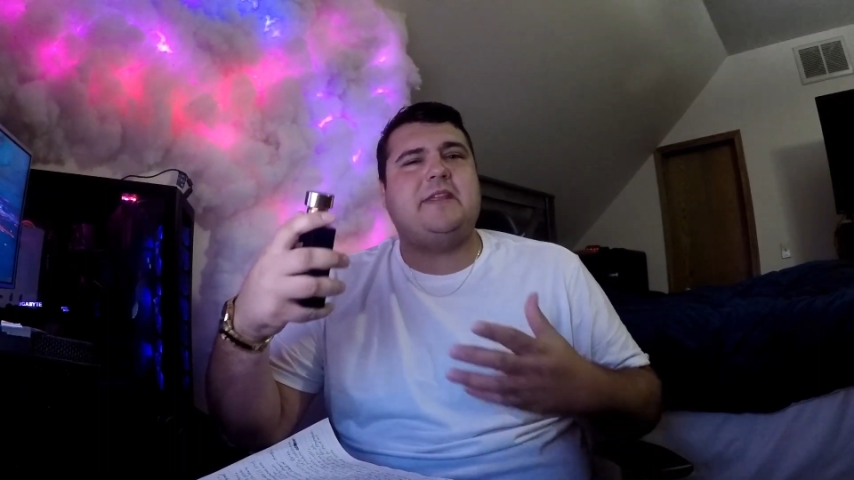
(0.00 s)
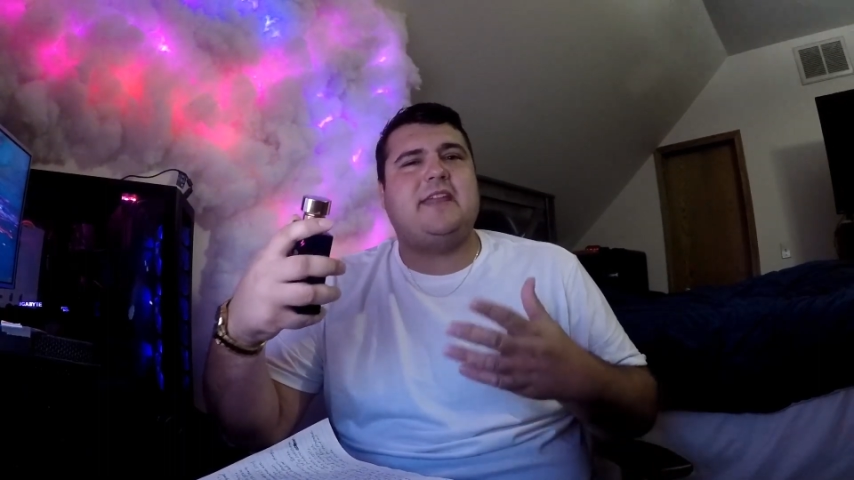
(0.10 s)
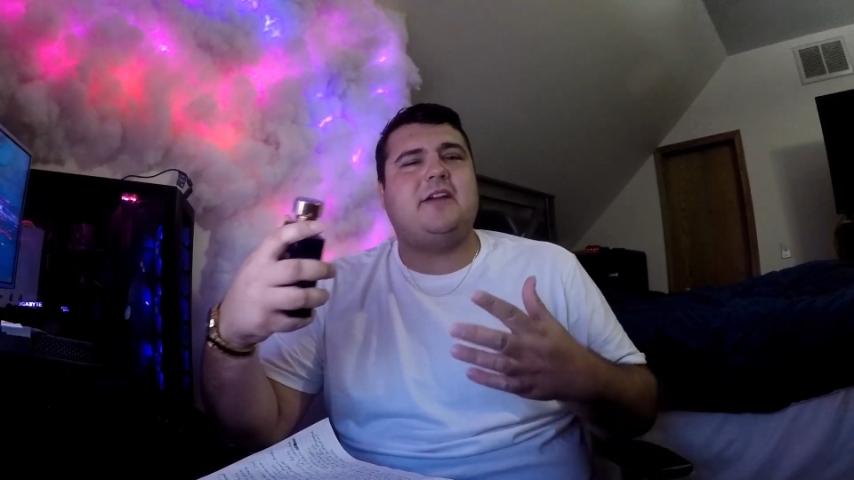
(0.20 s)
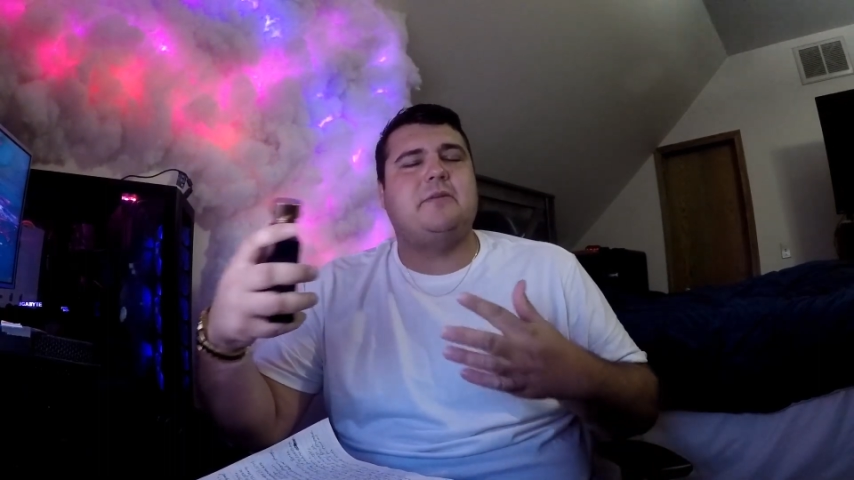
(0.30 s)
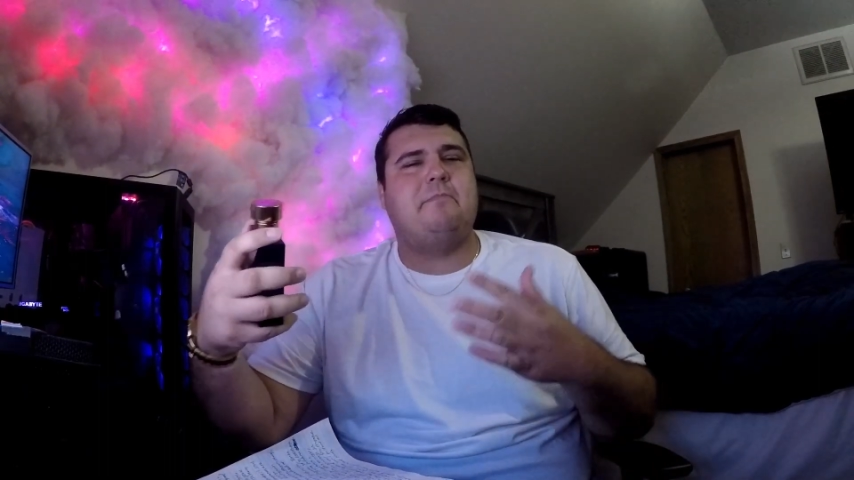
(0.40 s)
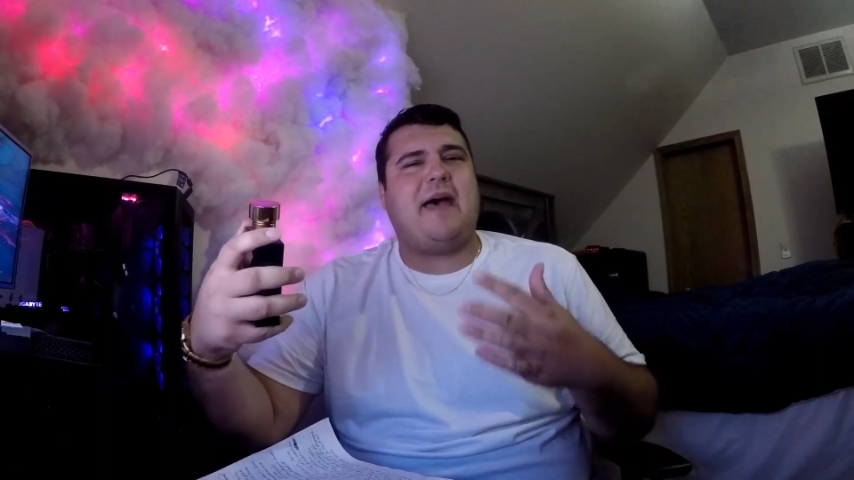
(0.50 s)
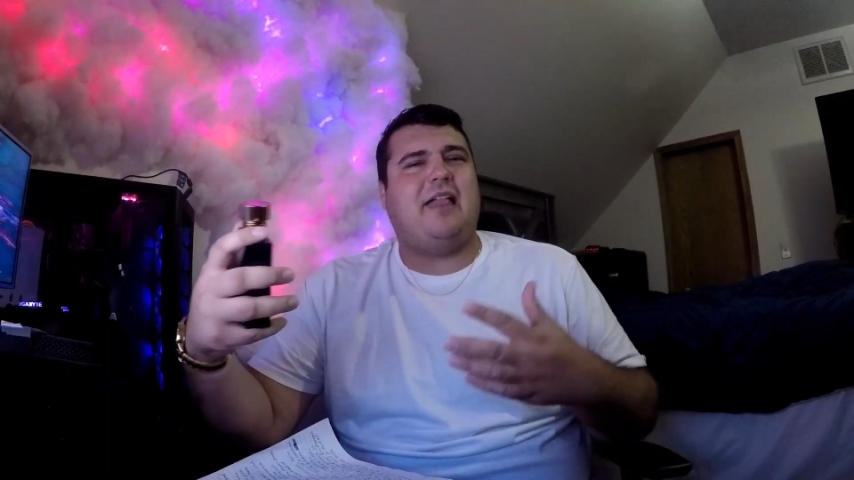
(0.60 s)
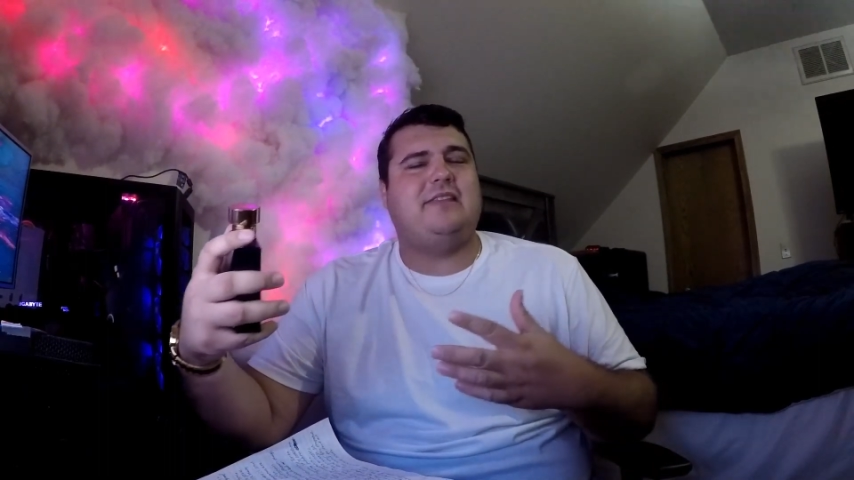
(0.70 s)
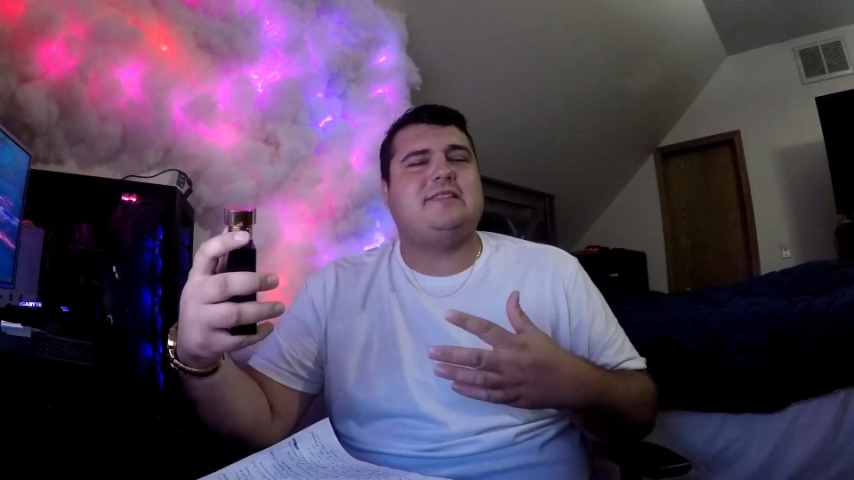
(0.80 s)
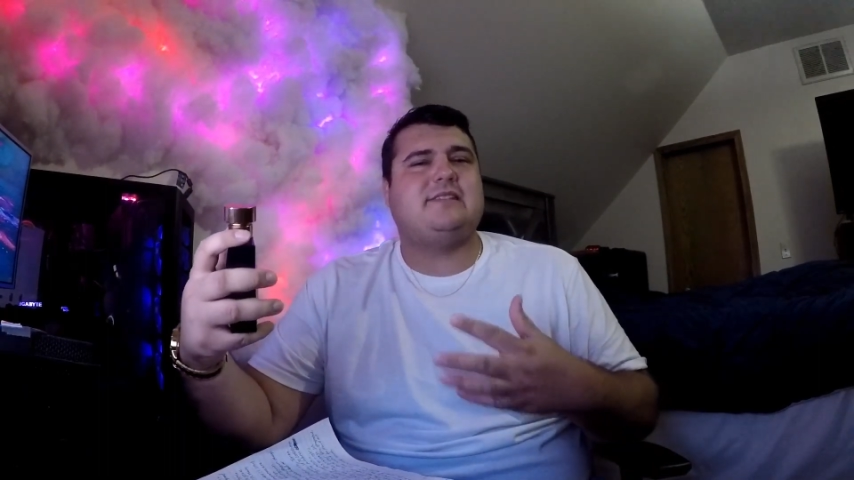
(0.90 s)
there to
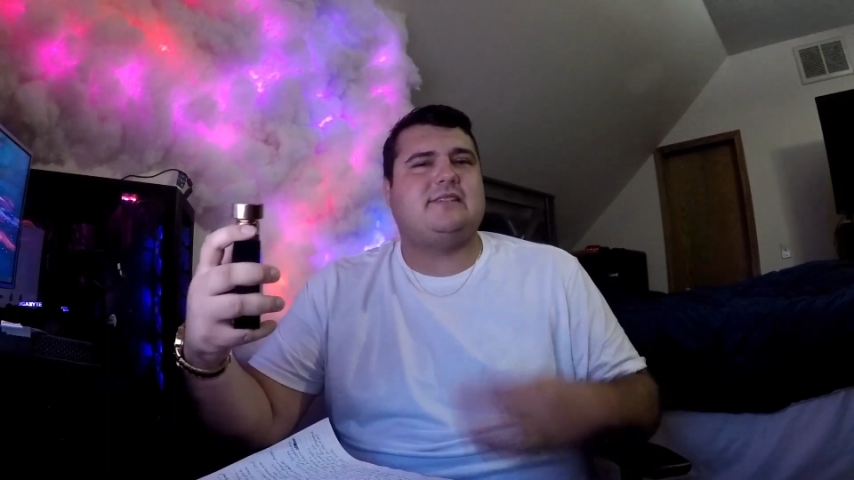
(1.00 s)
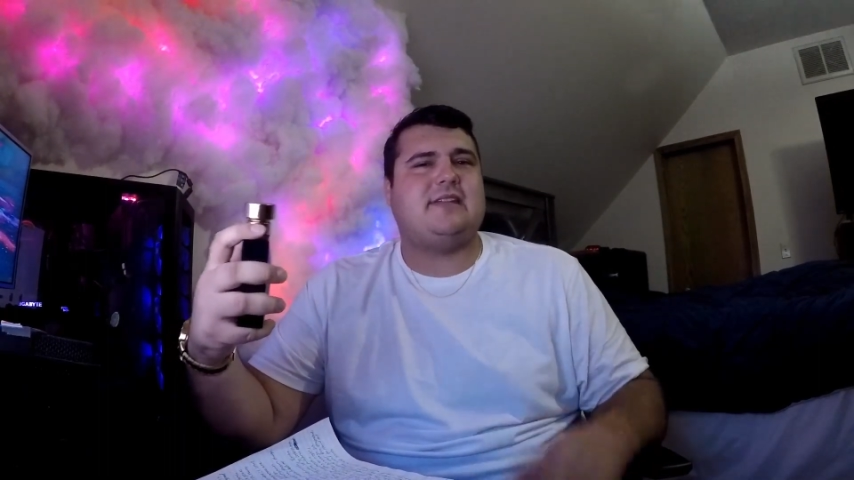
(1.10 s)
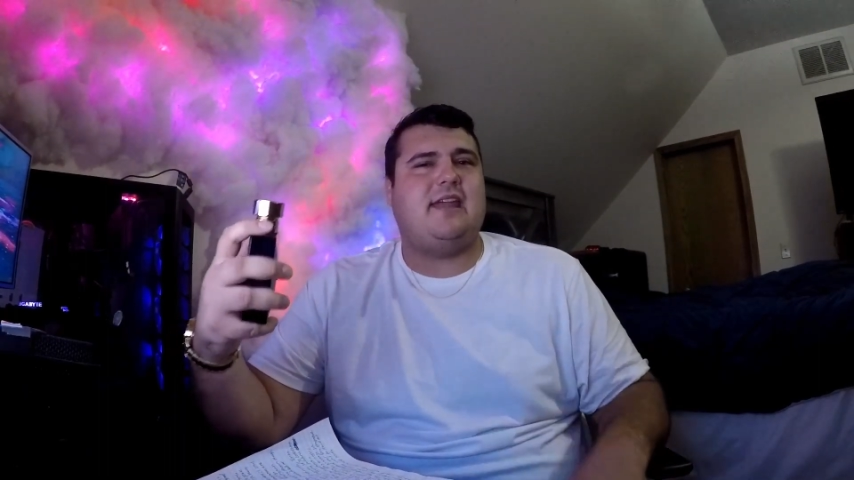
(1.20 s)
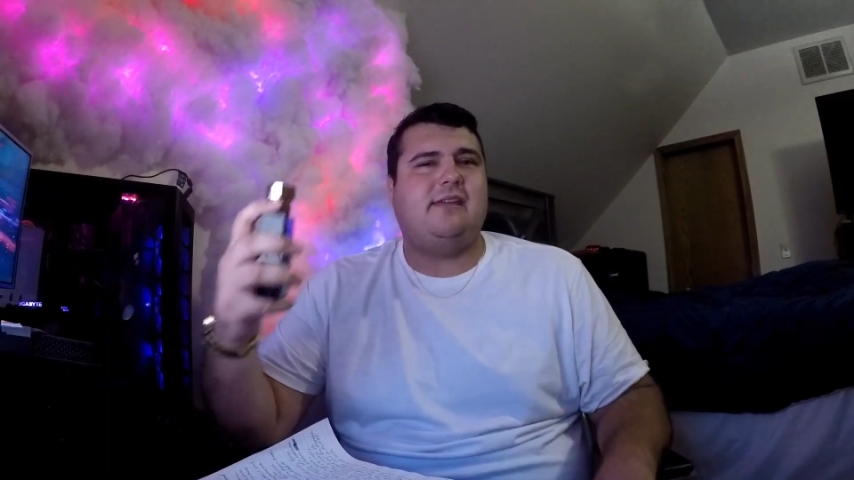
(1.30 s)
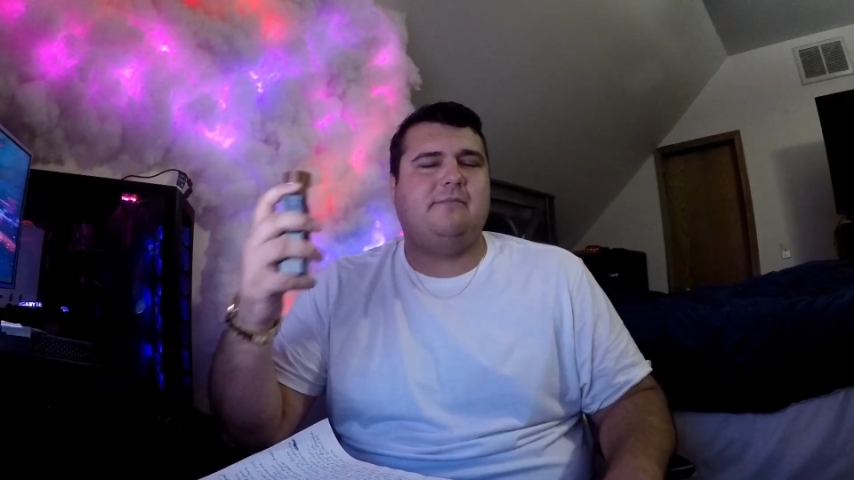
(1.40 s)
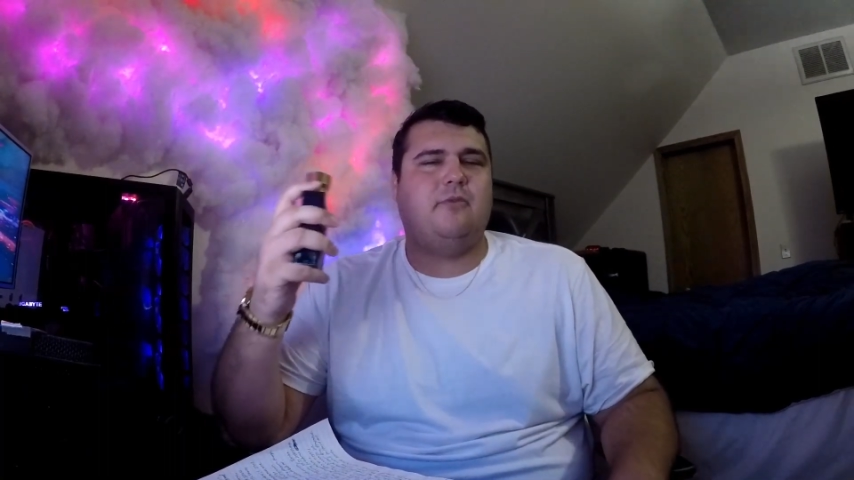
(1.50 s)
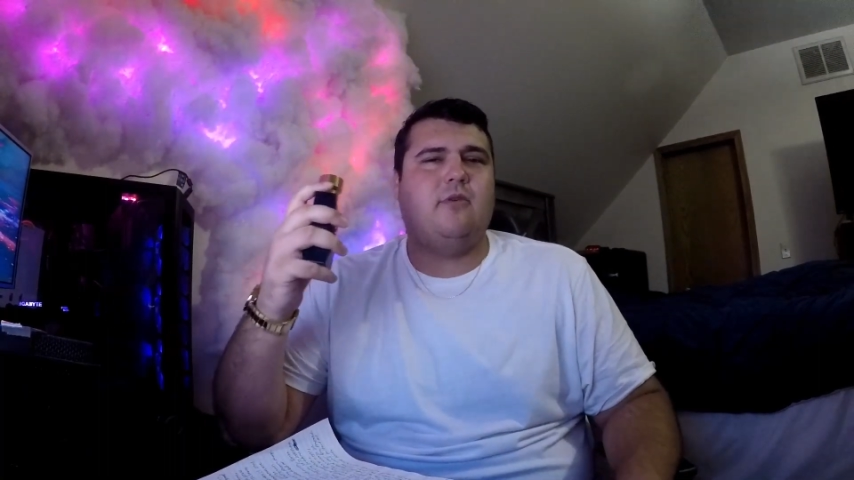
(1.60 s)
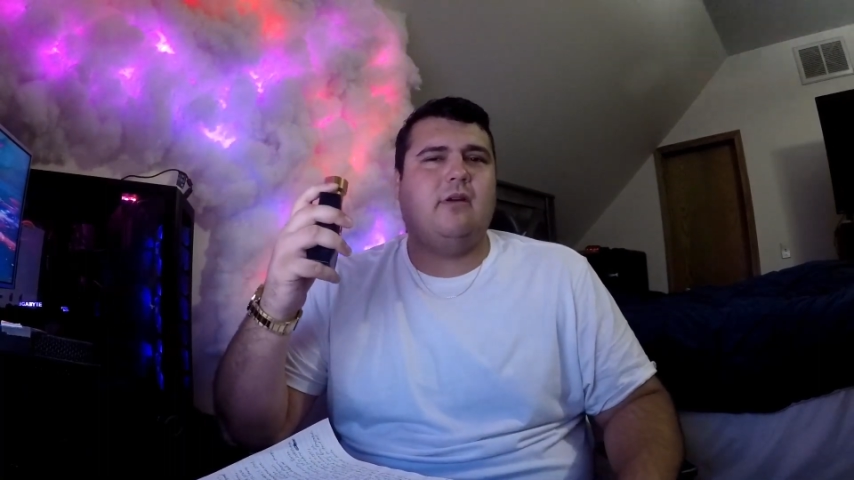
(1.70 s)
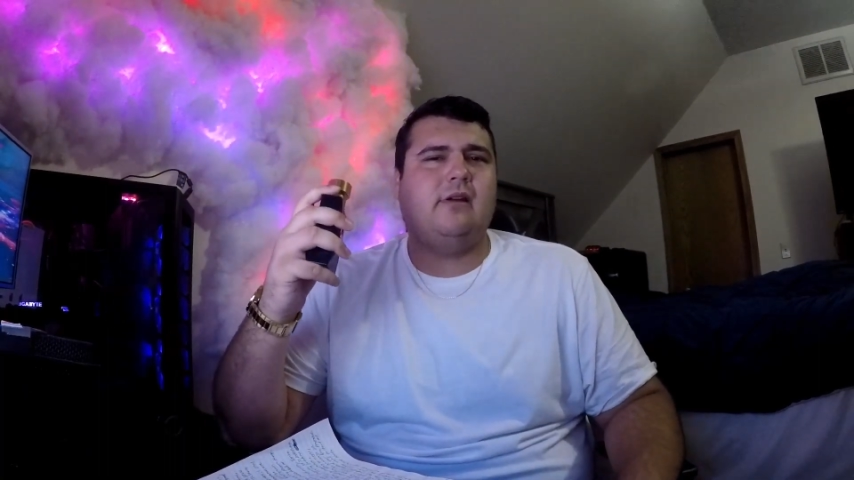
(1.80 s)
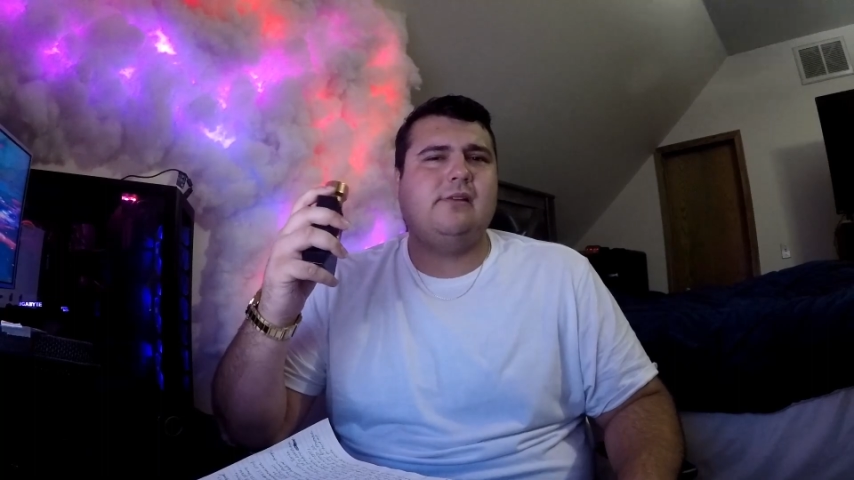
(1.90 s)
balance the scent more,